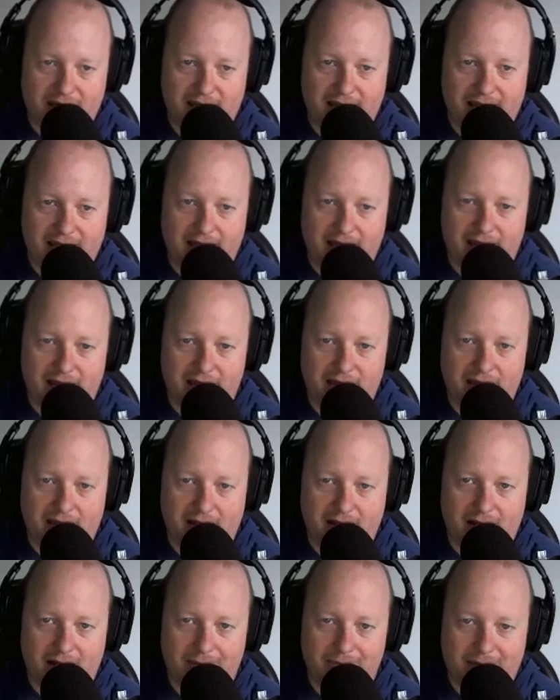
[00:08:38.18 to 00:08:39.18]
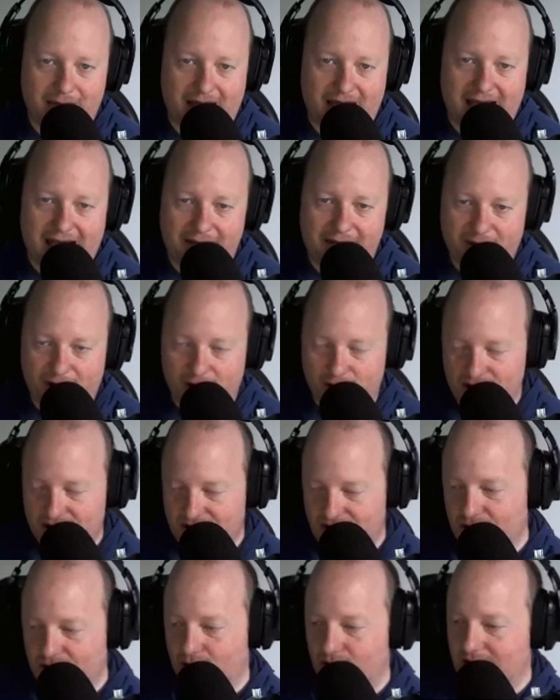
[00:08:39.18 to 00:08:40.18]
can have your
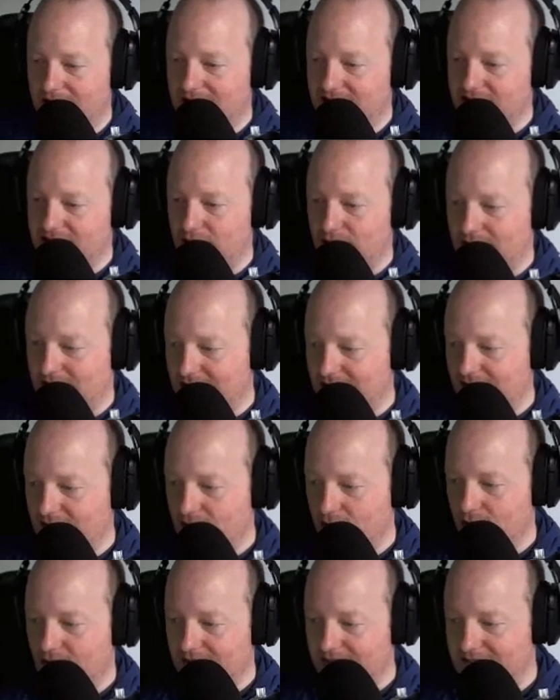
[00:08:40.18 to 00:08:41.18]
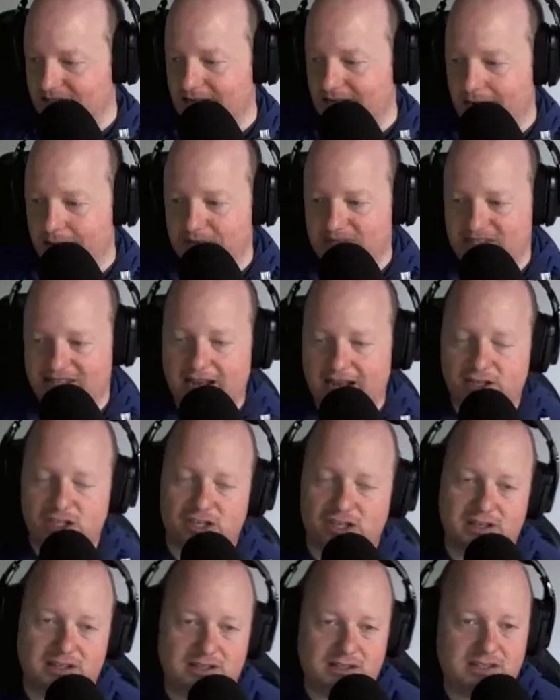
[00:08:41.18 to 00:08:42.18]
students, you can set up
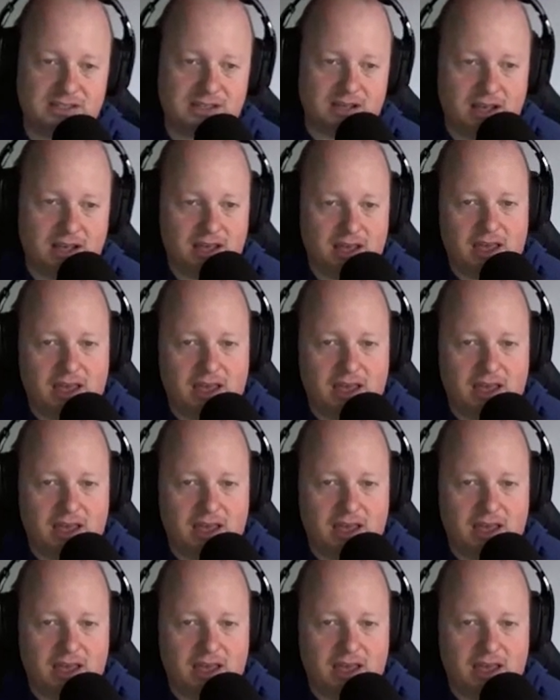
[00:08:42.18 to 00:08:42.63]
sections